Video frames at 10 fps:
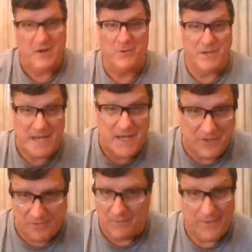They don't
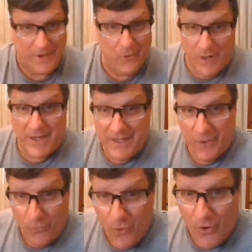need to. They're
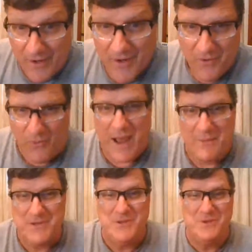winning the war.
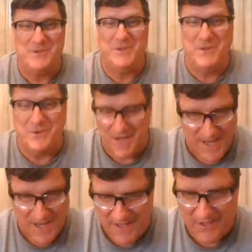Why would you use a nuke?
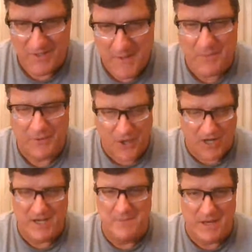The only people
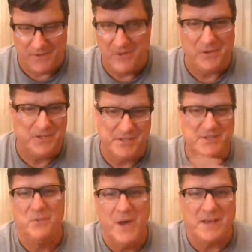talking about nukes
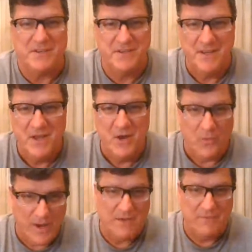is the West.
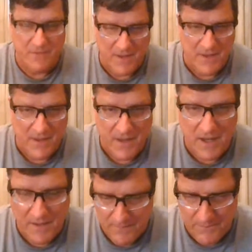We have
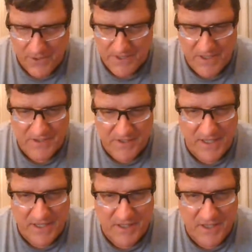President
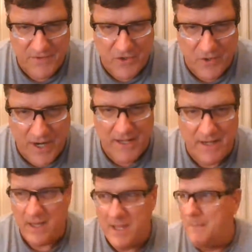Zelensky of
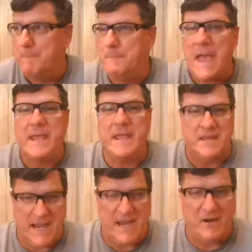Ukraine
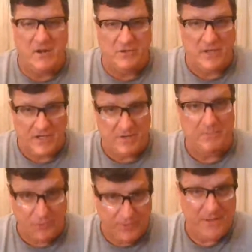begging NATO to launch
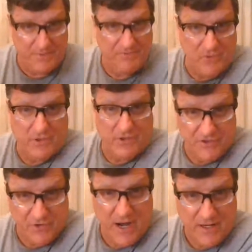a preemptive
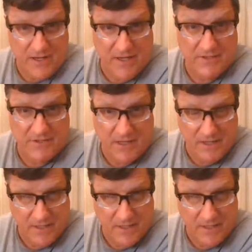nuclear strike against